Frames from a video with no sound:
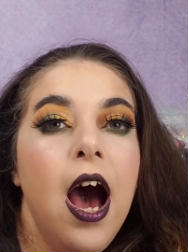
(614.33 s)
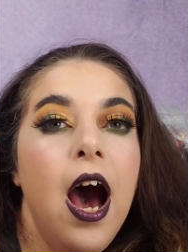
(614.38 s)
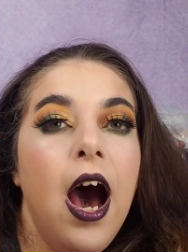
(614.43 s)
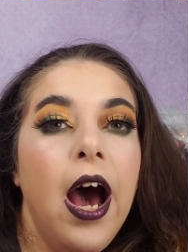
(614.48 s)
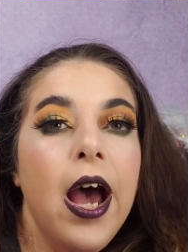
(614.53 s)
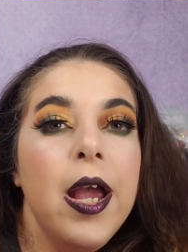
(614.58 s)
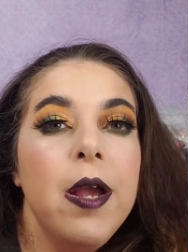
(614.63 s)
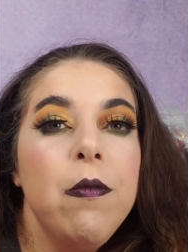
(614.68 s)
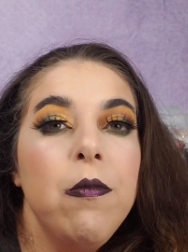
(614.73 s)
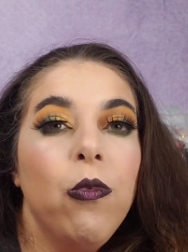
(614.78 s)

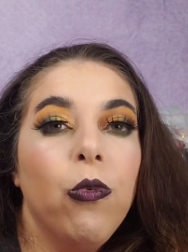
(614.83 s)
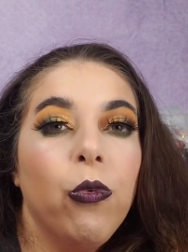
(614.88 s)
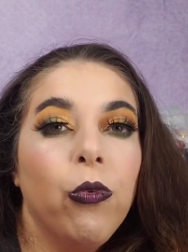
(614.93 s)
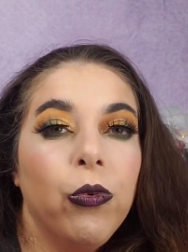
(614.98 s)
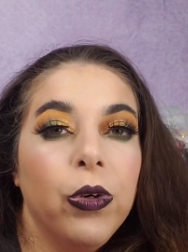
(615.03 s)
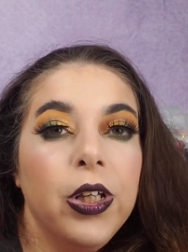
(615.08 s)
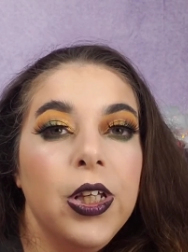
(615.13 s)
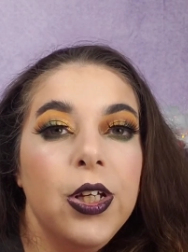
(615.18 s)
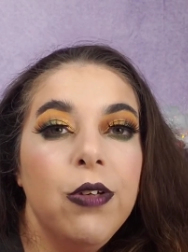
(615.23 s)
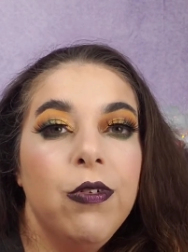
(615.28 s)
I am
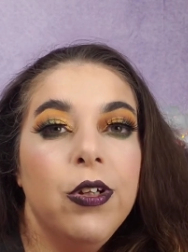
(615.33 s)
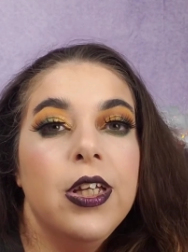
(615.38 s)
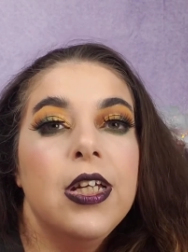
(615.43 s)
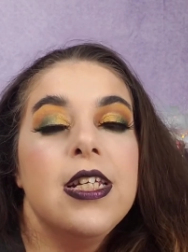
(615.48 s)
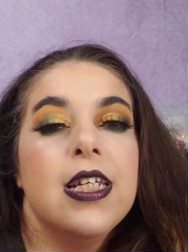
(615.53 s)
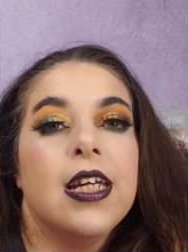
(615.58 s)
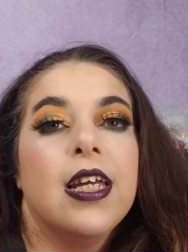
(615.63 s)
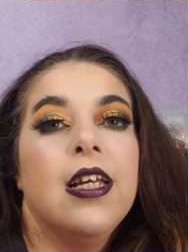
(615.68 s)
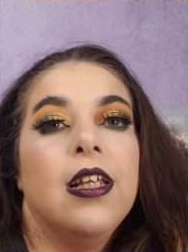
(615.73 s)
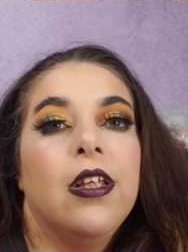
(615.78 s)
really, really
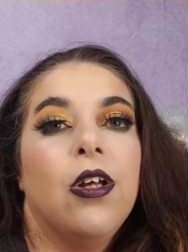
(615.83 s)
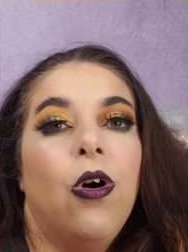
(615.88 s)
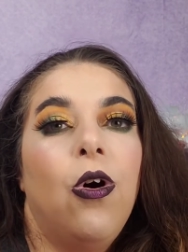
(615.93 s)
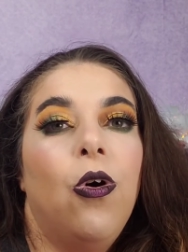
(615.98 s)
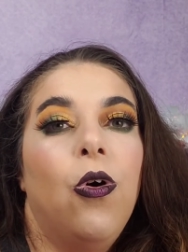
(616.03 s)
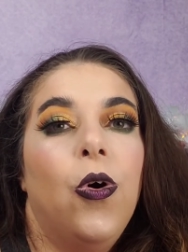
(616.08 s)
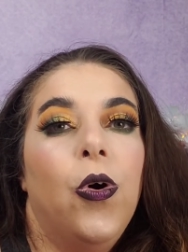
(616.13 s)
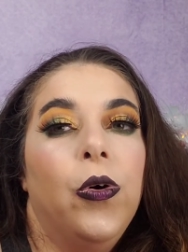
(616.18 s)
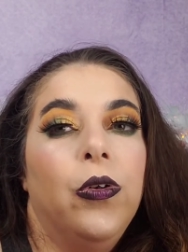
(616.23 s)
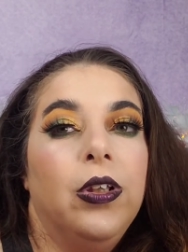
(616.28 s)
digging the
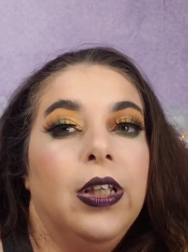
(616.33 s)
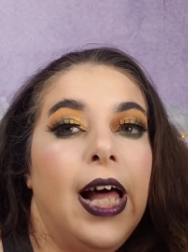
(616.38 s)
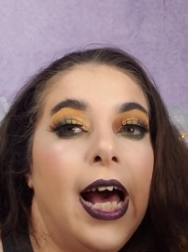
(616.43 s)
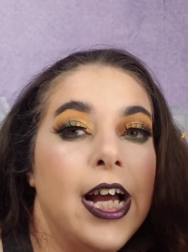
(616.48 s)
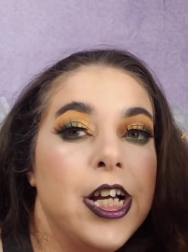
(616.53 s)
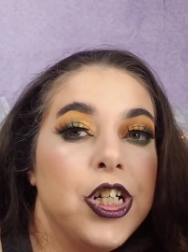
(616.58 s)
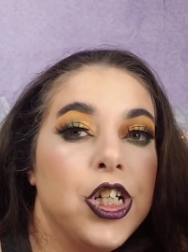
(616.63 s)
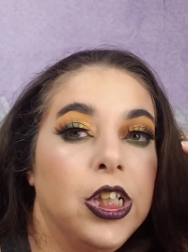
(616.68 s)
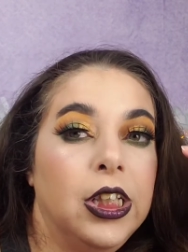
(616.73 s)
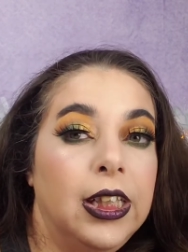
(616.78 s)
whole
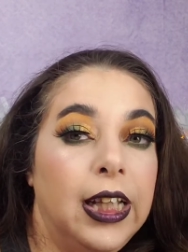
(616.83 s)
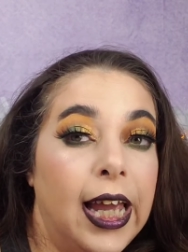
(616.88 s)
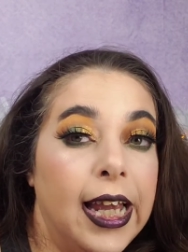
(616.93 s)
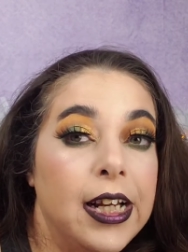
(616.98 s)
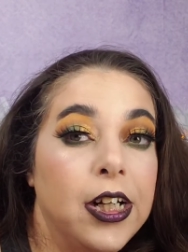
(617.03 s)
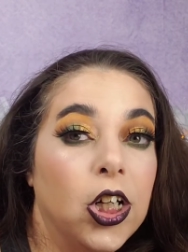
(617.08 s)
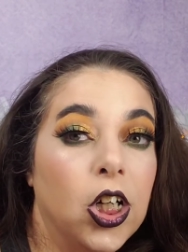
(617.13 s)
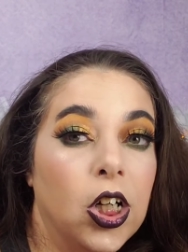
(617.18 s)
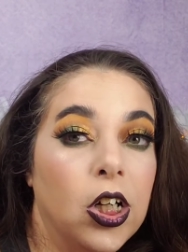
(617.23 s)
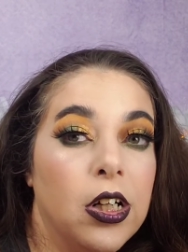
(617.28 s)
lash
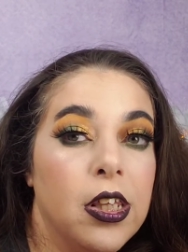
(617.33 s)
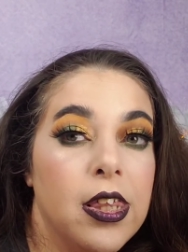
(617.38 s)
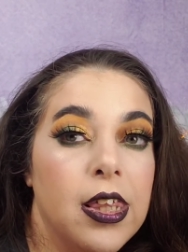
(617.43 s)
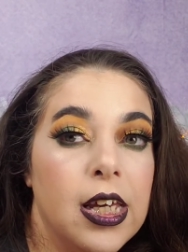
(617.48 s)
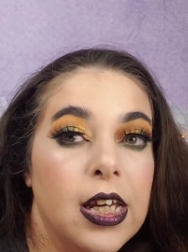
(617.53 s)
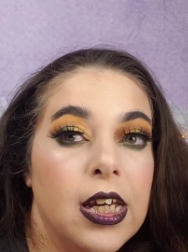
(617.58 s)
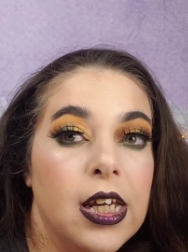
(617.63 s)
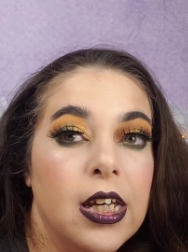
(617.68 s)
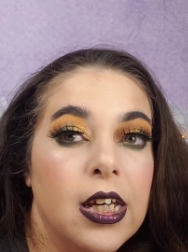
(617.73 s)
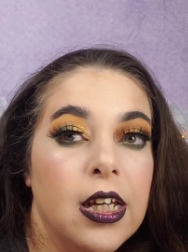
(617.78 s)
liner
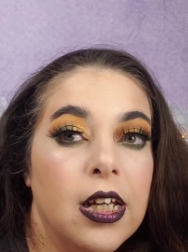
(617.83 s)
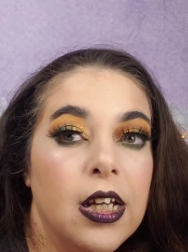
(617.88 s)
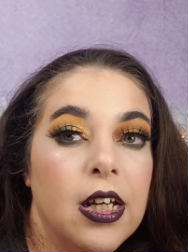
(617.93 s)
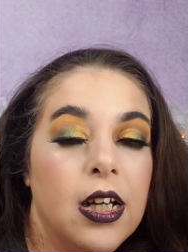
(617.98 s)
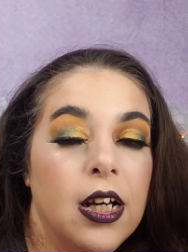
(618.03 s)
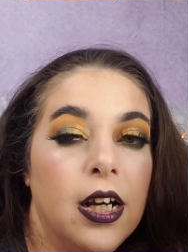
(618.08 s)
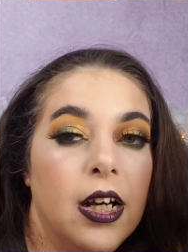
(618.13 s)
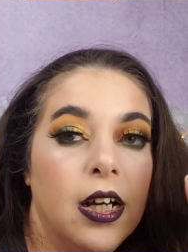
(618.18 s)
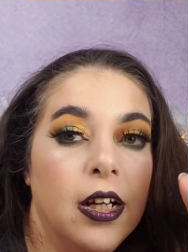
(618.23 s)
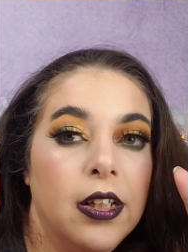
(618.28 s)
thing,
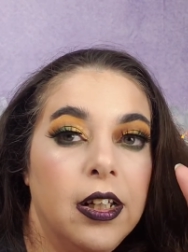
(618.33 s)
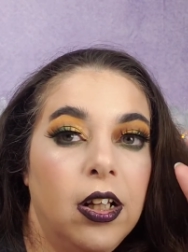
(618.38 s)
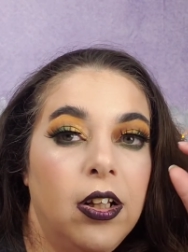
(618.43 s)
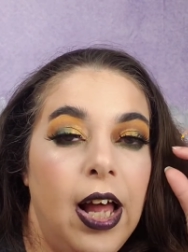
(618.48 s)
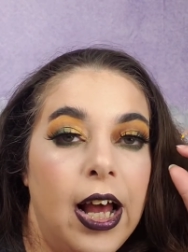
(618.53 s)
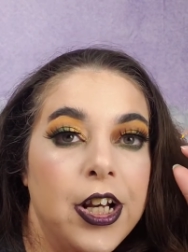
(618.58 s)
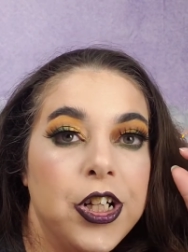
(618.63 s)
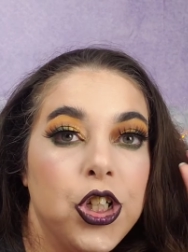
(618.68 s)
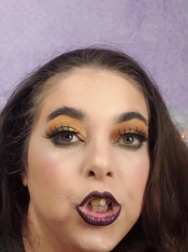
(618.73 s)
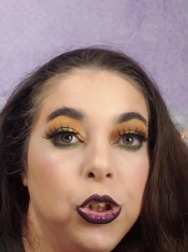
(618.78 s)
uh, the
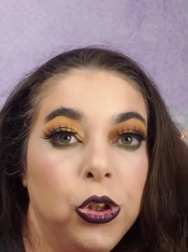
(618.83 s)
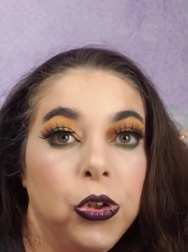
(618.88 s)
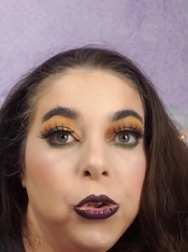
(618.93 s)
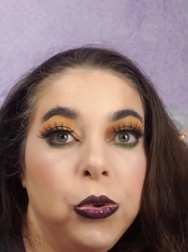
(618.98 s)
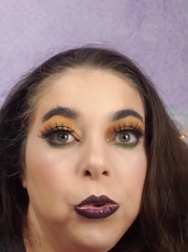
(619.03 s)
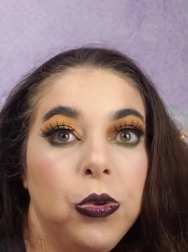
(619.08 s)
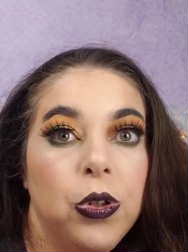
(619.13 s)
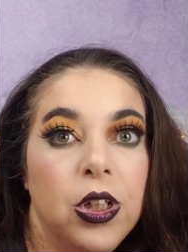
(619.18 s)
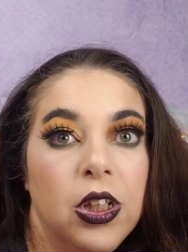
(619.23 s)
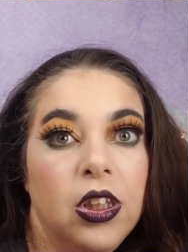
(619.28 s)
lash
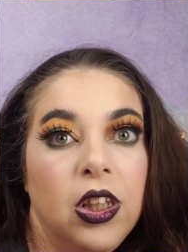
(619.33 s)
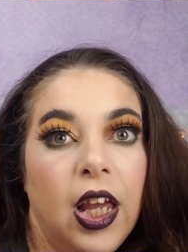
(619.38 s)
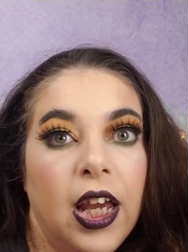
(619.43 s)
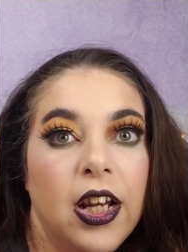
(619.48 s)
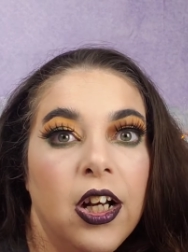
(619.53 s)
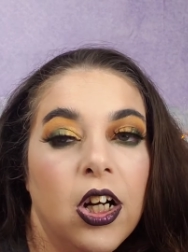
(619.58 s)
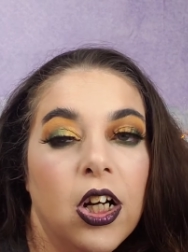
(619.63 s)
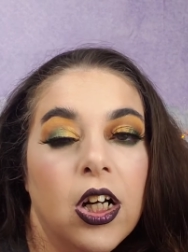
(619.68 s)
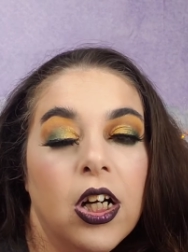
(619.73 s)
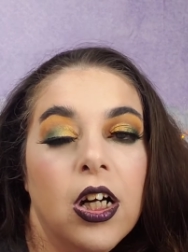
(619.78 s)
glue
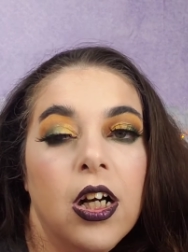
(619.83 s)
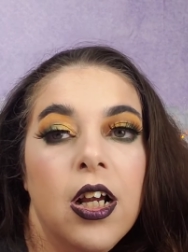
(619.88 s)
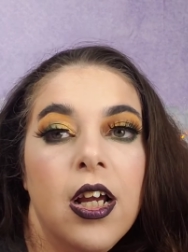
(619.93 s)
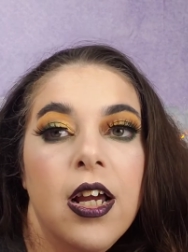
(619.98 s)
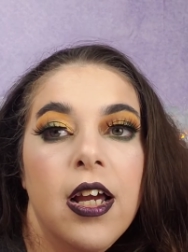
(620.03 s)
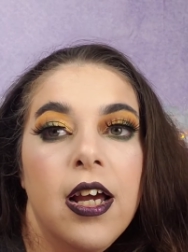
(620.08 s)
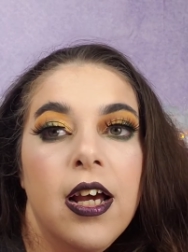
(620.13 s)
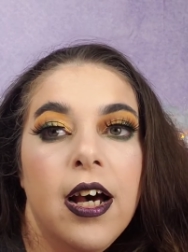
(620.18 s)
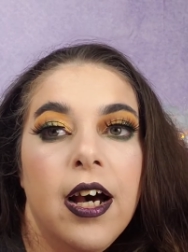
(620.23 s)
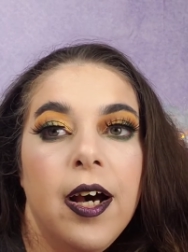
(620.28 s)
liner.
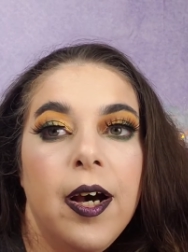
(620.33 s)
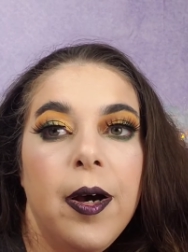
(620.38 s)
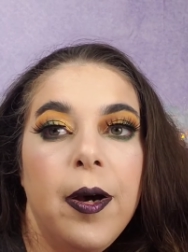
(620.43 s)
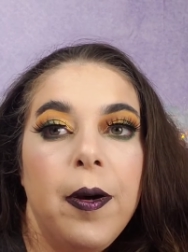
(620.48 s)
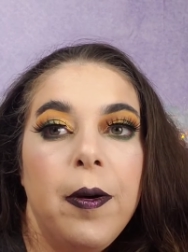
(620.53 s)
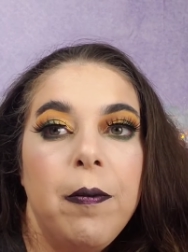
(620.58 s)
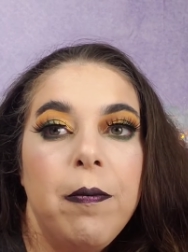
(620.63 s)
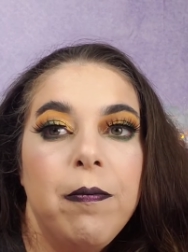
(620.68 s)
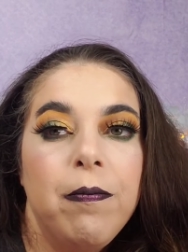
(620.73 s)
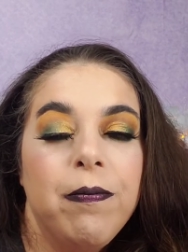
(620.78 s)

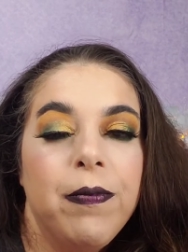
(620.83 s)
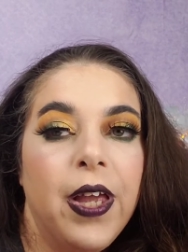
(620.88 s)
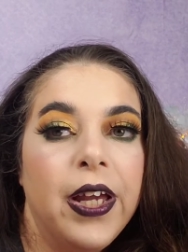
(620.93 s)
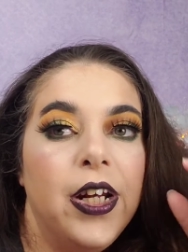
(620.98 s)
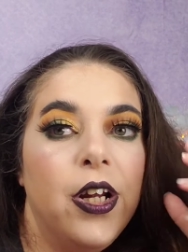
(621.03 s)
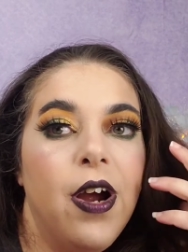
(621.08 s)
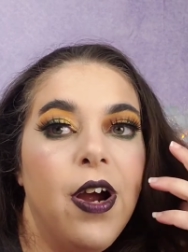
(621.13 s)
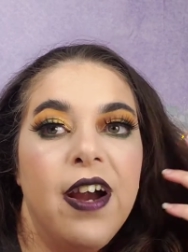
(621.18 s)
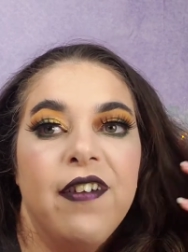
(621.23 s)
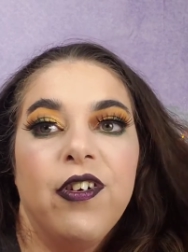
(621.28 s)
Um, I
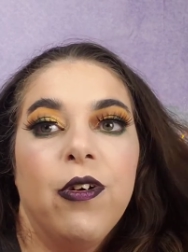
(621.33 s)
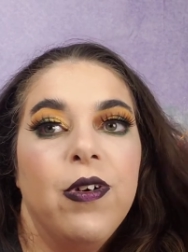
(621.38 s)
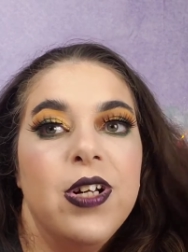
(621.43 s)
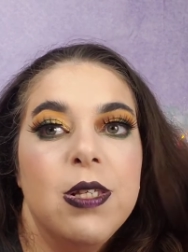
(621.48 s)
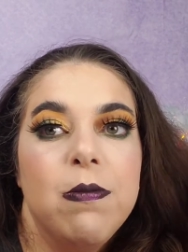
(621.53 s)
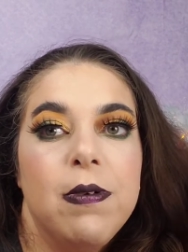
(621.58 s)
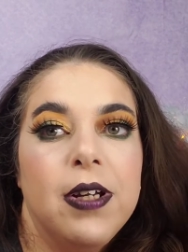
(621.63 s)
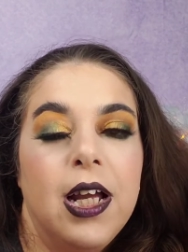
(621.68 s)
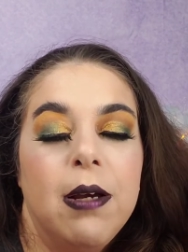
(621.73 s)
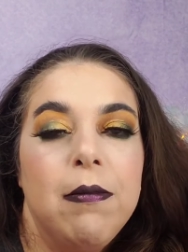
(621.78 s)
know everyone's
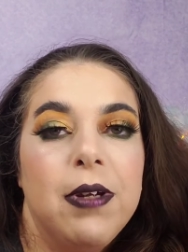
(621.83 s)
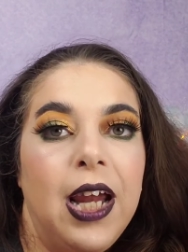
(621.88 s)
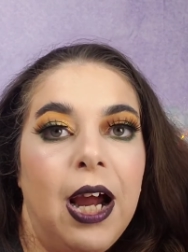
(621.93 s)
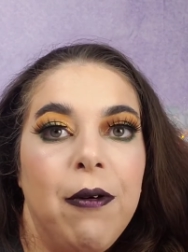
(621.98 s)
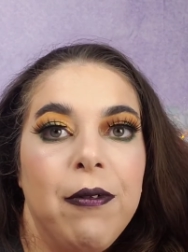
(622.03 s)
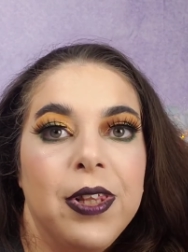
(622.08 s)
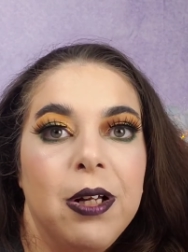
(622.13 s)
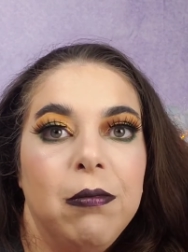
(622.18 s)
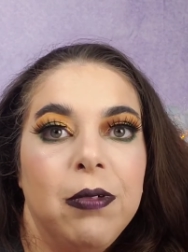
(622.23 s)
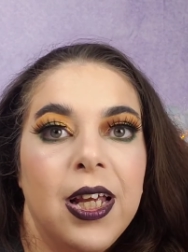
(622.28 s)
been coming out
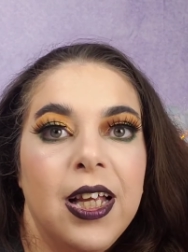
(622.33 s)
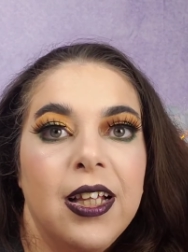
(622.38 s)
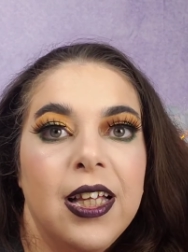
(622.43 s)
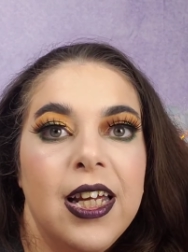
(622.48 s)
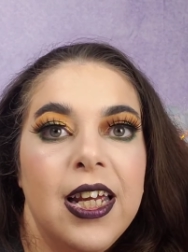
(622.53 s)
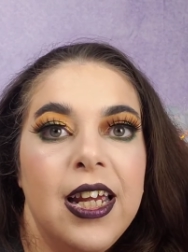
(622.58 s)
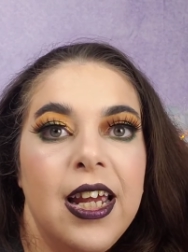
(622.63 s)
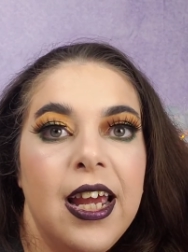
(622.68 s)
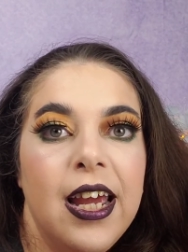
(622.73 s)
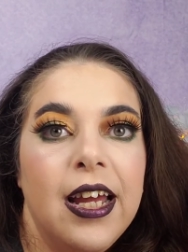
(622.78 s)
with them
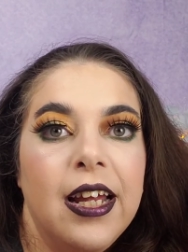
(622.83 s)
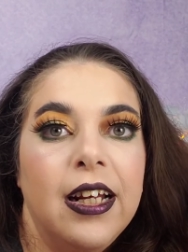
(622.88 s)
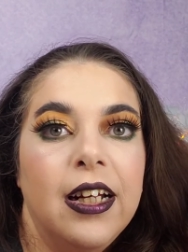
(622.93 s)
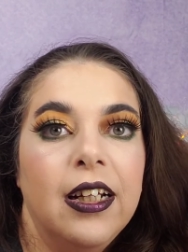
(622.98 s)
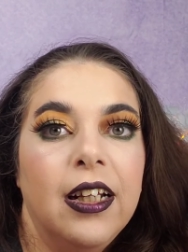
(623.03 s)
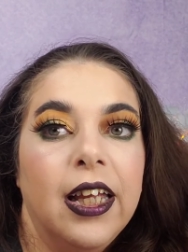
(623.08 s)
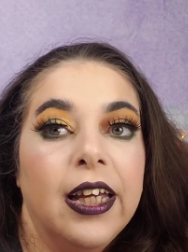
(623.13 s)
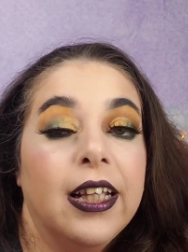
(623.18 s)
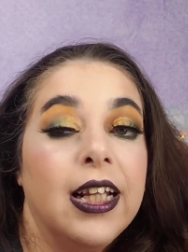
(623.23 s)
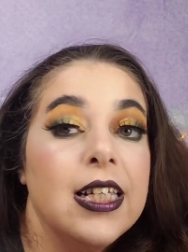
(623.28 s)
lately, and
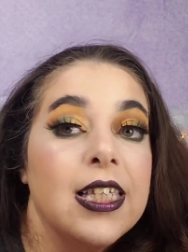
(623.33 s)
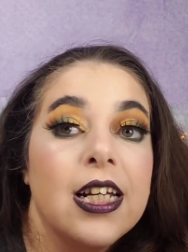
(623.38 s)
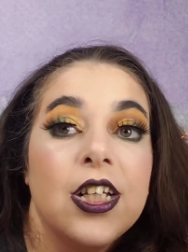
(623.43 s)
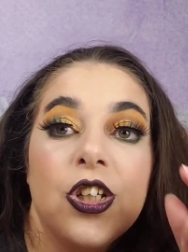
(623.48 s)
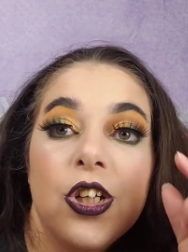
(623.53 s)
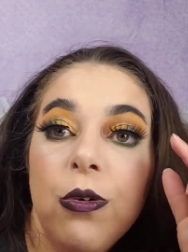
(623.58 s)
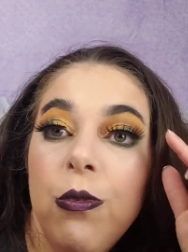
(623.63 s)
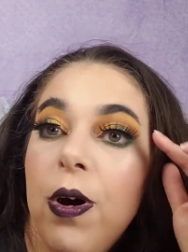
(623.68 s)
like that's actually